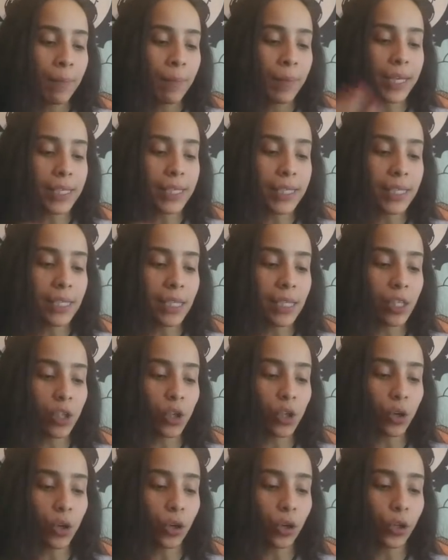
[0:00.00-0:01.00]
because this
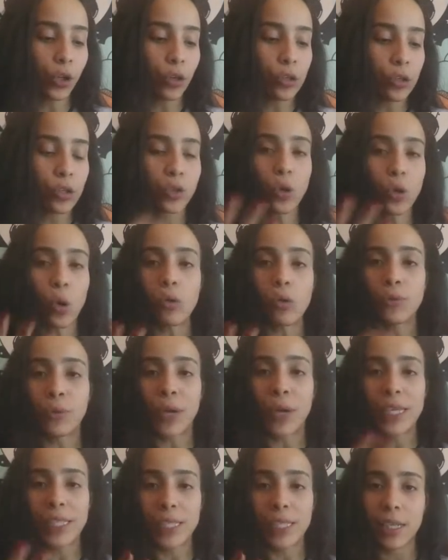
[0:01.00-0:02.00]
is your soul's
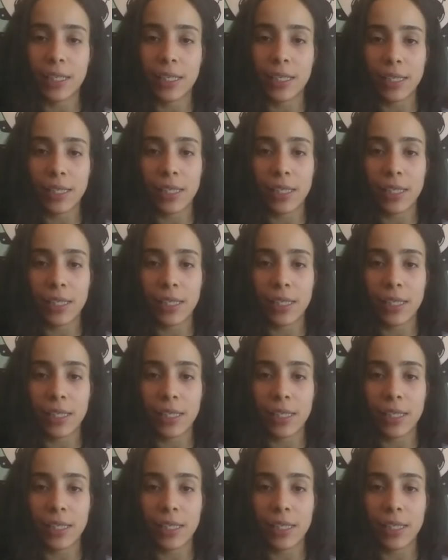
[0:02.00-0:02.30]
resonance.